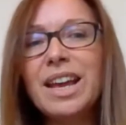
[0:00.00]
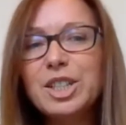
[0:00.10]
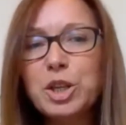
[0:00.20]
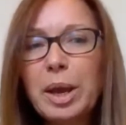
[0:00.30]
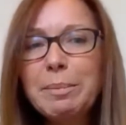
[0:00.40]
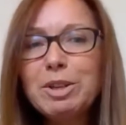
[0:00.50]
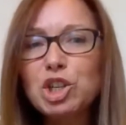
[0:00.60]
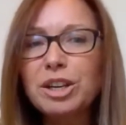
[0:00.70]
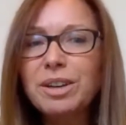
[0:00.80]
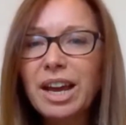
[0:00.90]
So
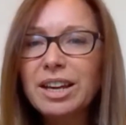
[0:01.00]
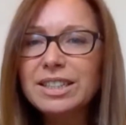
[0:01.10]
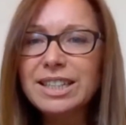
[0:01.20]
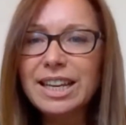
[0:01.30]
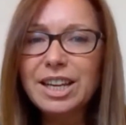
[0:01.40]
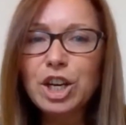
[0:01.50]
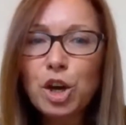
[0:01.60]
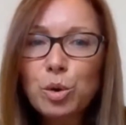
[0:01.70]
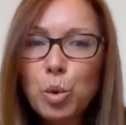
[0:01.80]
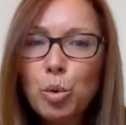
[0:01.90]
Imogen, as the
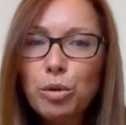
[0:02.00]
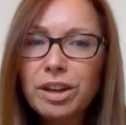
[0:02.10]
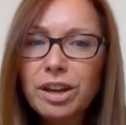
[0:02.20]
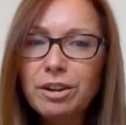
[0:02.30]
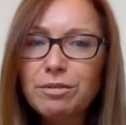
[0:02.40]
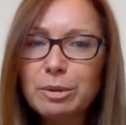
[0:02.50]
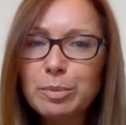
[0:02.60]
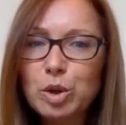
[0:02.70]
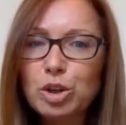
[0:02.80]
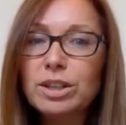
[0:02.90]
co-author of the
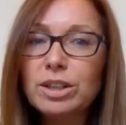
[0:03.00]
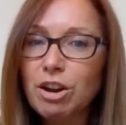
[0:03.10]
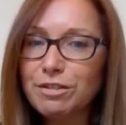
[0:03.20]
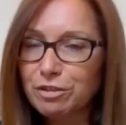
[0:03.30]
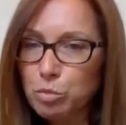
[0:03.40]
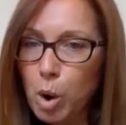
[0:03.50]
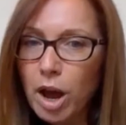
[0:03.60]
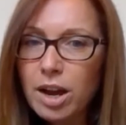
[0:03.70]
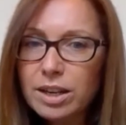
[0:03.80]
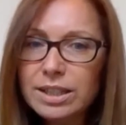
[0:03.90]
book Life of
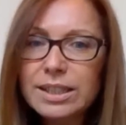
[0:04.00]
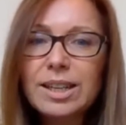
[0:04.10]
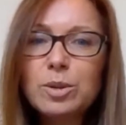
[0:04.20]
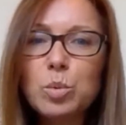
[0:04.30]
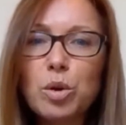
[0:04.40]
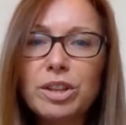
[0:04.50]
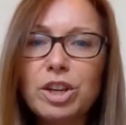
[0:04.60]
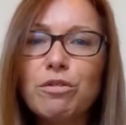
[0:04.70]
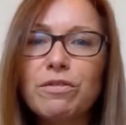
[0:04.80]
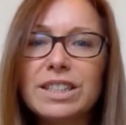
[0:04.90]
Work, What the
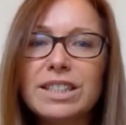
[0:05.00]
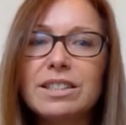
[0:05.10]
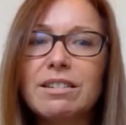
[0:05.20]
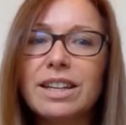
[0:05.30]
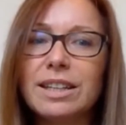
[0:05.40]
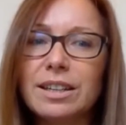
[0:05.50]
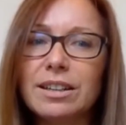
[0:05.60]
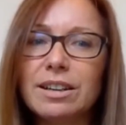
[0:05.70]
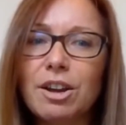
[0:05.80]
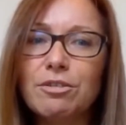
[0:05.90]
Office Design
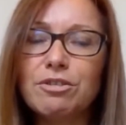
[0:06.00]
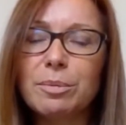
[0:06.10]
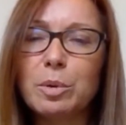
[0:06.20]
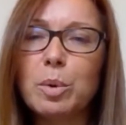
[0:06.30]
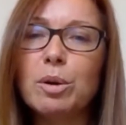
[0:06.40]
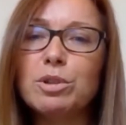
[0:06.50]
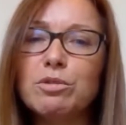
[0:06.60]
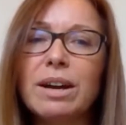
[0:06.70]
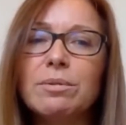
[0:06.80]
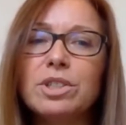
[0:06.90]
Can Learn from the World
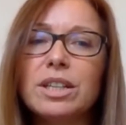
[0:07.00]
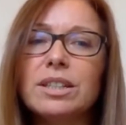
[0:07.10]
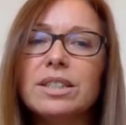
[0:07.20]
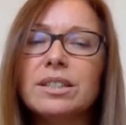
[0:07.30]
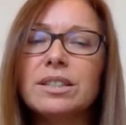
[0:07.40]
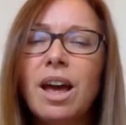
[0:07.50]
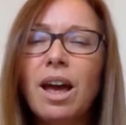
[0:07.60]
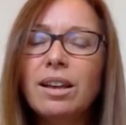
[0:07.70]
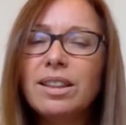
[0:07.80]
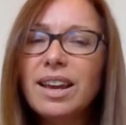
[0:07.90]
Around Us,
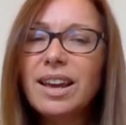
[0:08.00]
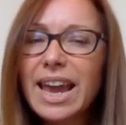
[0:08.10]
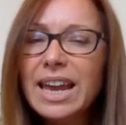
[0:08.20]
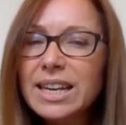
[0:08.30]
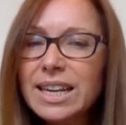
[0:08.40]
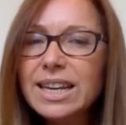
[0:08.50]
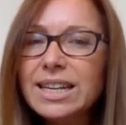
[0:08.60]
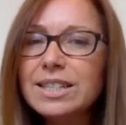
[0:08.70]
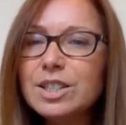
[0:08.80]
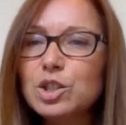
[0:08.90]
are there any
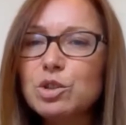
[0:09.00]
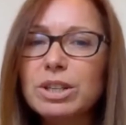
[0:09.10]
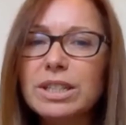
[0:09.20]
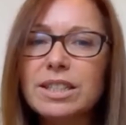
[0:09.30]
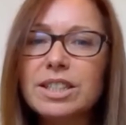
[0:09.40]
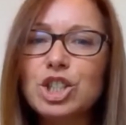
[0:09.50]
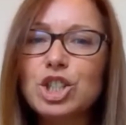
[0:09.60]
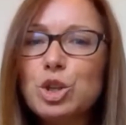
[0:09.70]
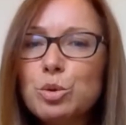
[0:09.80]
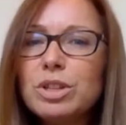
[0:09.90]
industries that
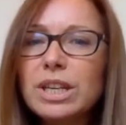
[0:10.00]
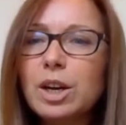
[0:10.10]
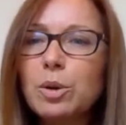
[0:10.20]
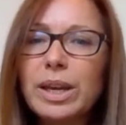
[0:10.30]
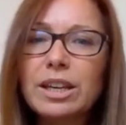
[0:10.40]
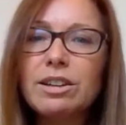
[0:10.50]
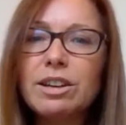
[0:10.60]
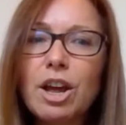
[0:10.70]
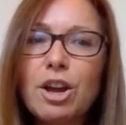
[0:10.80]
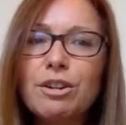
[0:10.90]
you think we can
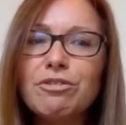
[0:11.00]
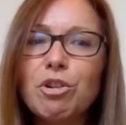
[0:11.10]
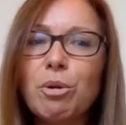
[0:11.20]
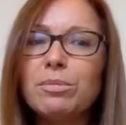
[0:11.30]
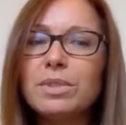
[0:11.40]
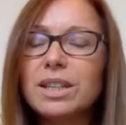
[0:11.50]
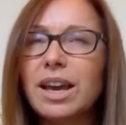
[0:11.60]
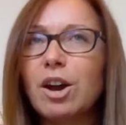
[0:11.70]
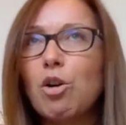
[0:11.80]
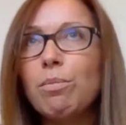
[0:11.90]
learn from to
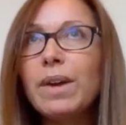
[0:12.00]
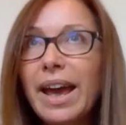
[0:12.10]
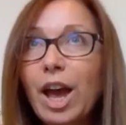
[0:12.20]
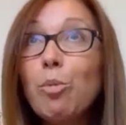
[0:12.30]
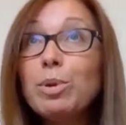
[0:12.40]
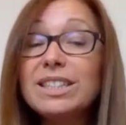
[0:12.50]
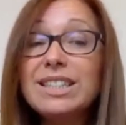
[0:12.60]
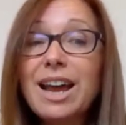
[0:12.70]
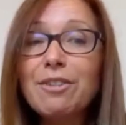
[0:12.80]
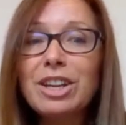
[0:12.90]
help us
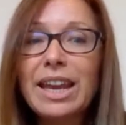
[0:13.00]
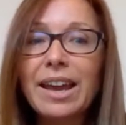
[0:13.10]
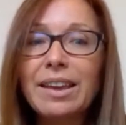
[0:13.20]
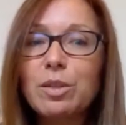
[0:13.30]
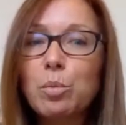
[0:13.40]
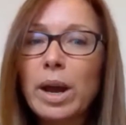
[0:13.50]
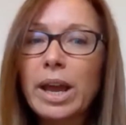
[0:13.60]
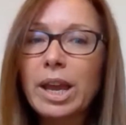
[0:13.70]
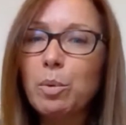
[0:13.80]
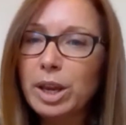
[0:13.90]
navigate the
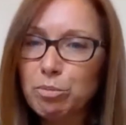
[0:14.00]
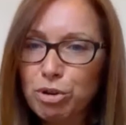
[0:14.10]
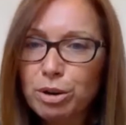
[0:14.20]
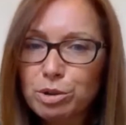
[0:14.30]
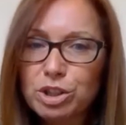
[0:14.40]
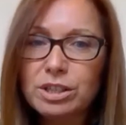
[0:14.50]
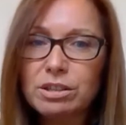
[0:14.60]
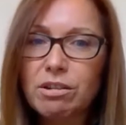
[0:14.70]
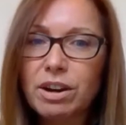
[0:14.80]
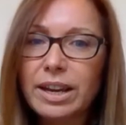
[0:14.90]
way we approach
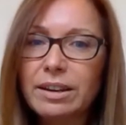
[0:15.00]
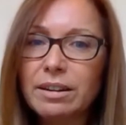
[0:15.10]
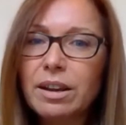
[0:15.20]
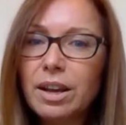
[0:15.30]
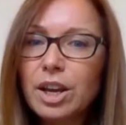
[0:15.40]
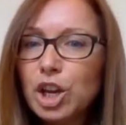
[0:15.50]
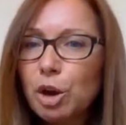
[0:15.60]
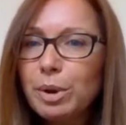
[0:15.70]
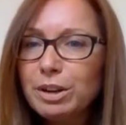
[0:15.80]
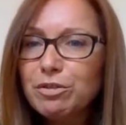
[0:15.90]
design
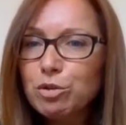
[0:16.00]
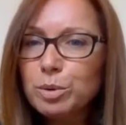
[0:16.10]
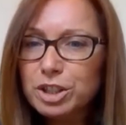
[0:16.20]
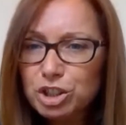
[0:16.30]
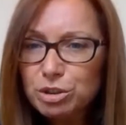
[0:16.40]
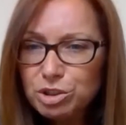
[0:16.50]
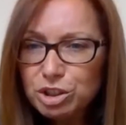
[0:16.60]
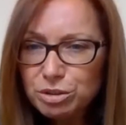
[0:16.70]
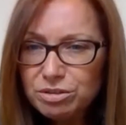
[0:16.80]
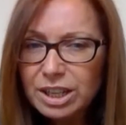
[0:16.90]
going forward? Do
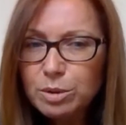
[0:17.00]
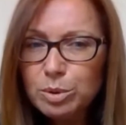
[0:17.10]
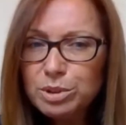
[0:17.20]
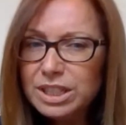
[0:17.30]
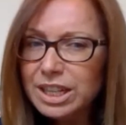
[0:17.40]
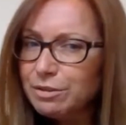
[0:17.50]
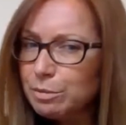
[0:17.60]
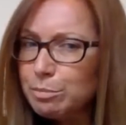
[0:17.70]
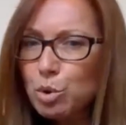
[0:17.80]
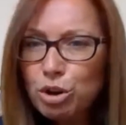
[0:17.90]
you think we'll see even
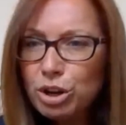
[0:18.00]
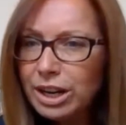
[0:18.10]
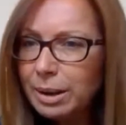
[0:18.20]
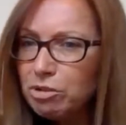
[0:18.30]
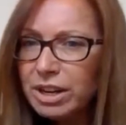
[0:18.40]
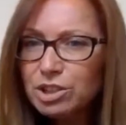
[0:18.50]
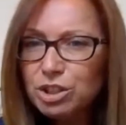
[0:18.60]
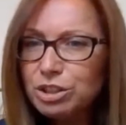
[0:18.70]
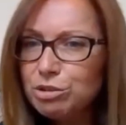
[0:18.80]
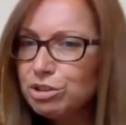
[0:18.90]
more
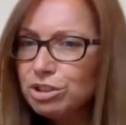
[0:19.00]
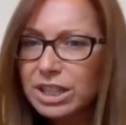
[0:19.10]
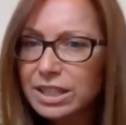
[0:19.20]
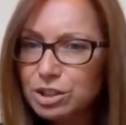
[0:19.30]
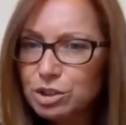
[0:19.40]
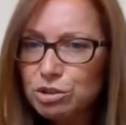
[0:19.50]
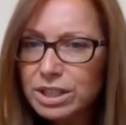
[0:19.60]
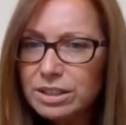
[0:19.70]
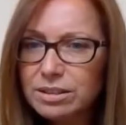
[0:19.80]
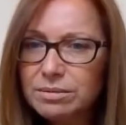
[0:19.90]
collaboration across the industries?